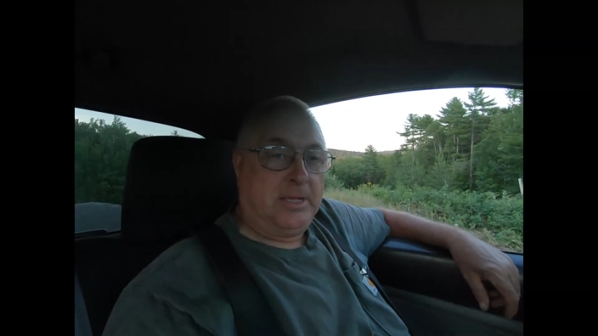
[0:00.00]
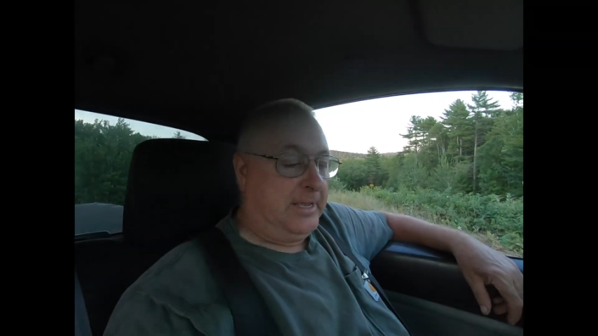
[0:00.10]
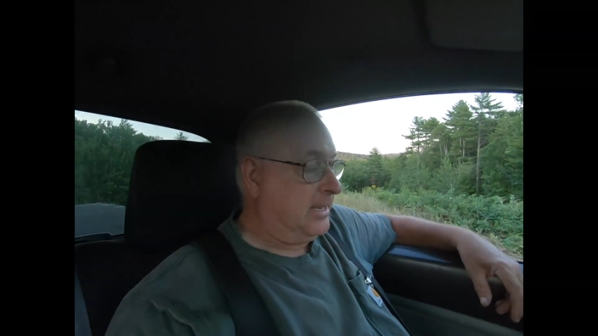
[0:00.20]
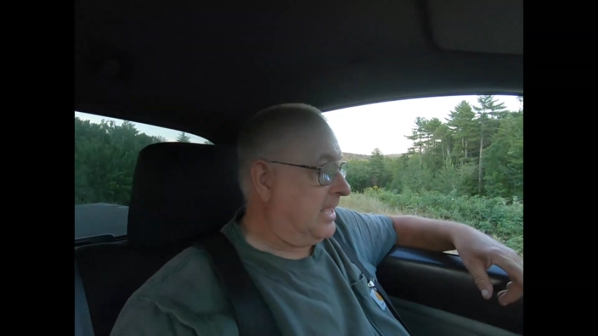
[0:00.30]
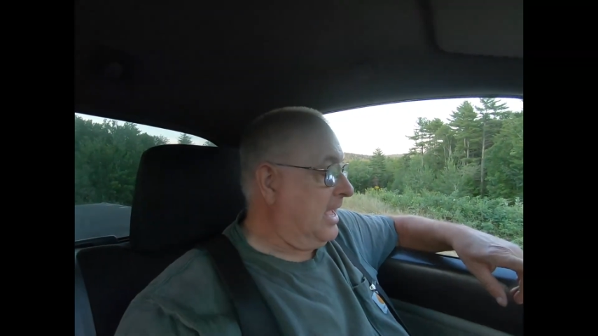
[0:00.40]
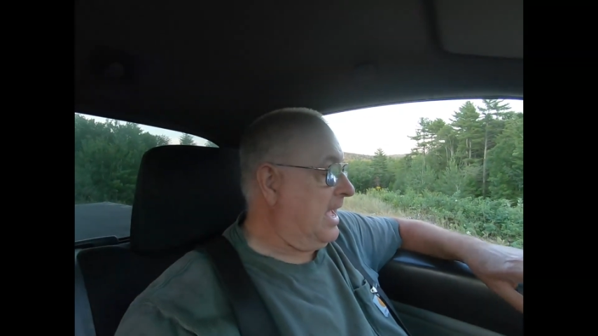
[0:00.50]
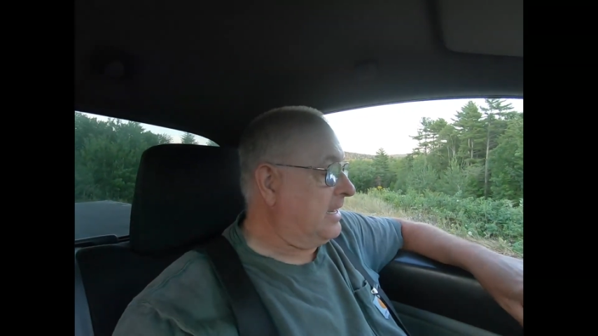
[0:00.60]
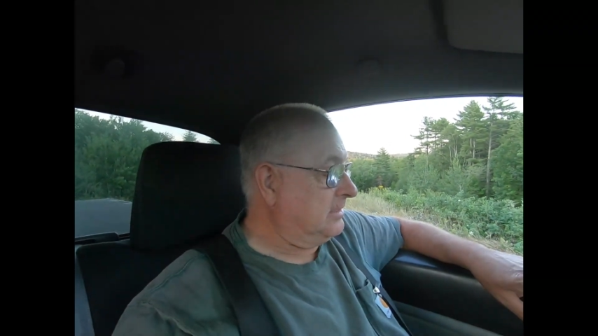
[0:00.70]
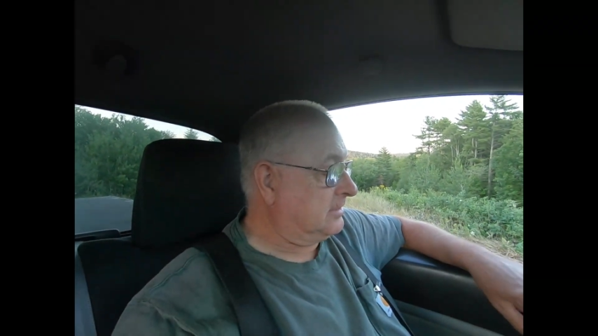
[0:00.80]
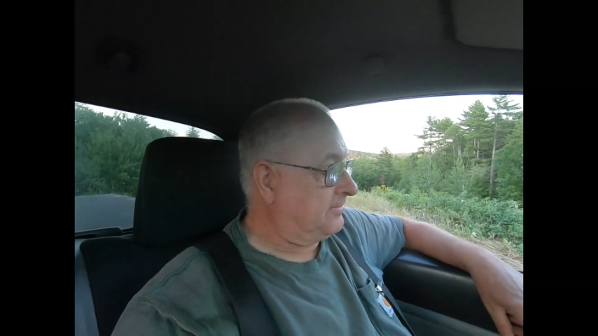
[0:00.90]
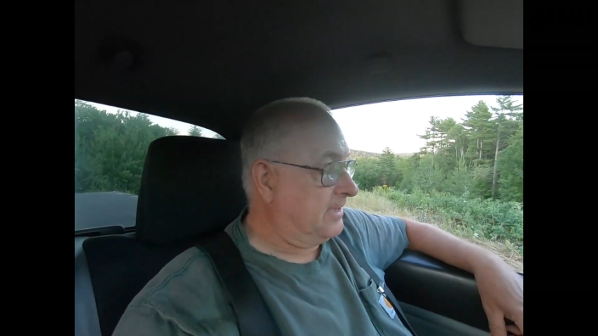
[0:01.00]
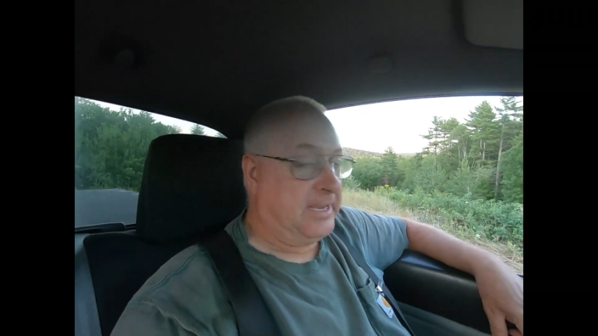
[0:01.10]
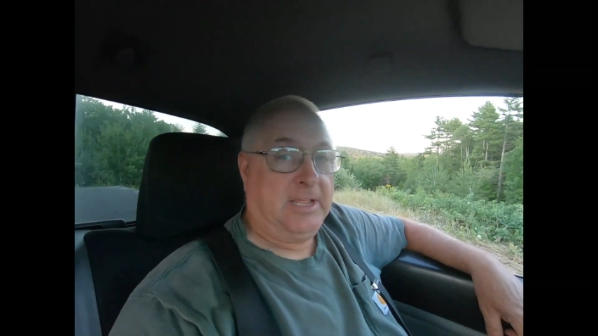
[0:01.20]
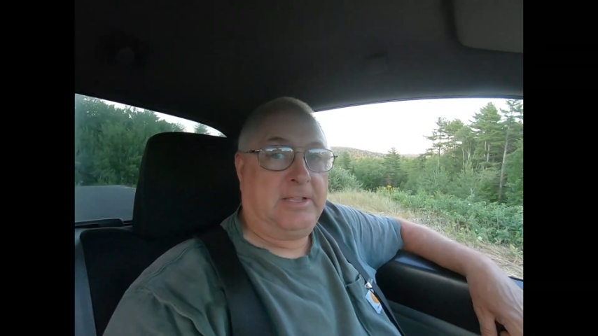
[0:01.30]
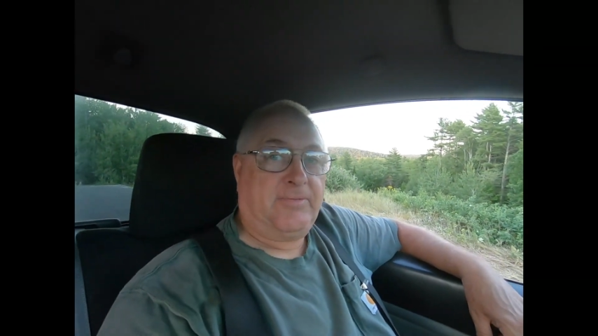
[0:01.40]
And the gun is a
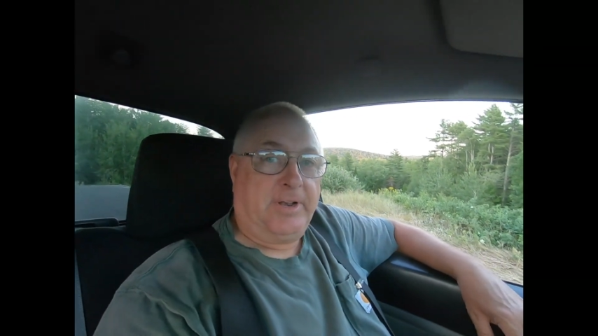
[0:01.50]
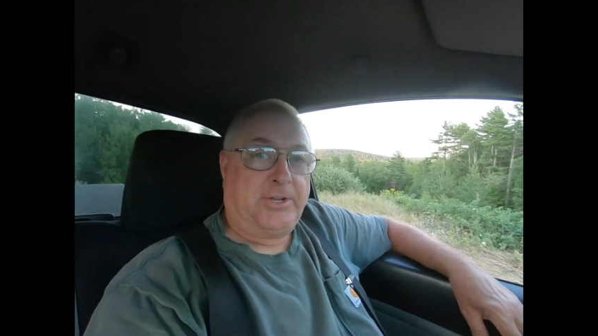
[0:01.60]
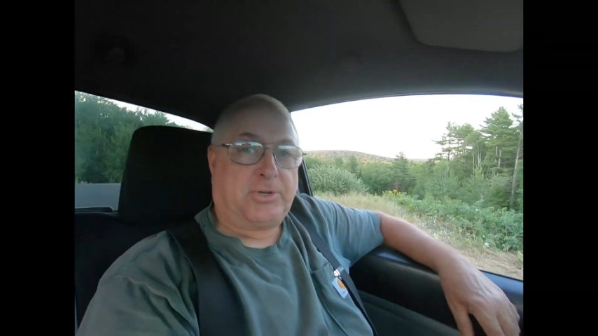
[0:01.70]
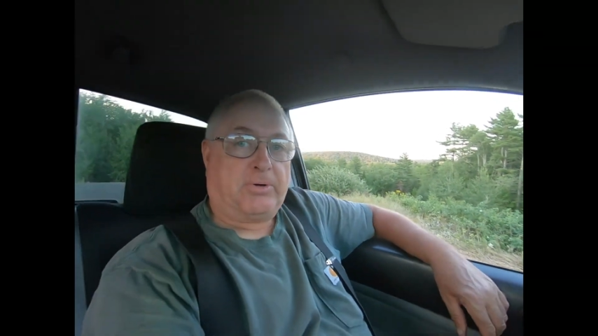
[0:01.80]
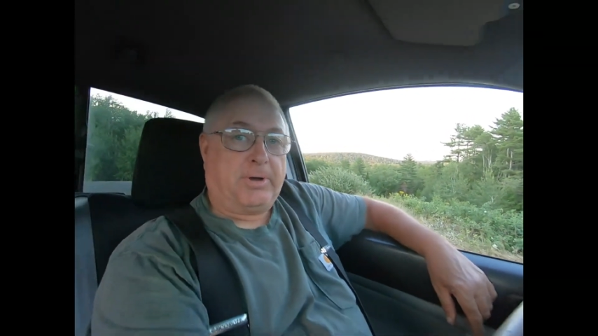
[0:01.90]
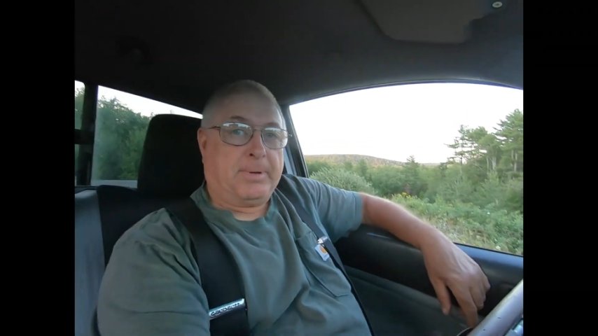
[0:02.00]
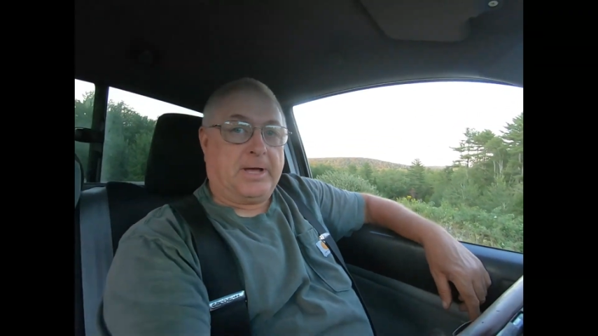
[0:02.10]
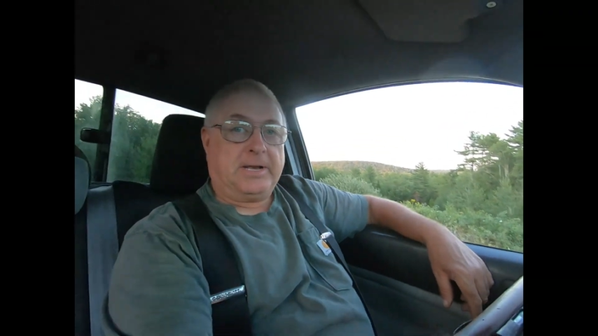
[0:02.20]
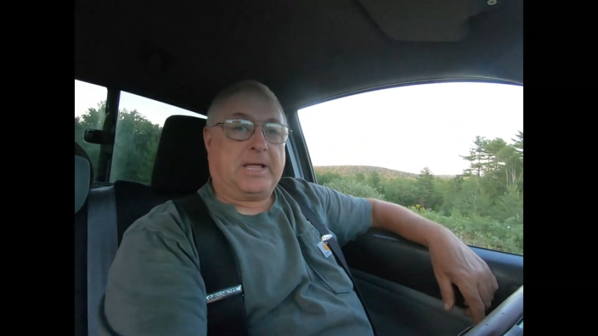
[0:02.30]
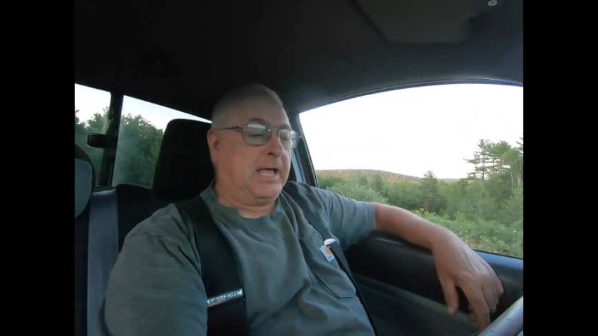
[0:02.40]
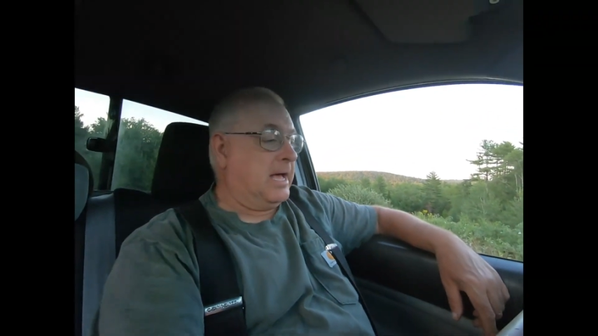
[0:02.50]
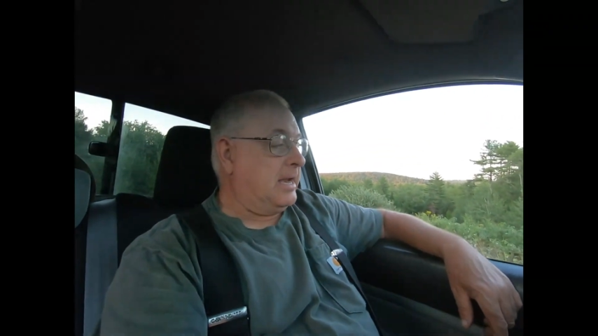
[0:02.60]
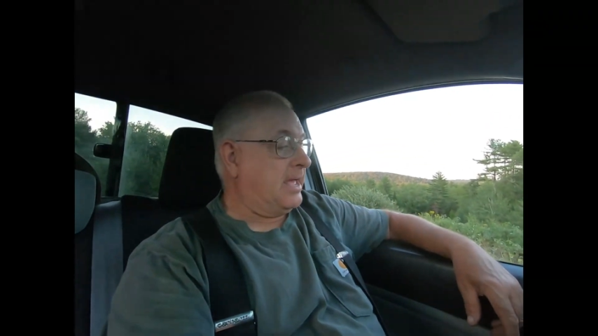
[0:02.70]
funny story behind the gun.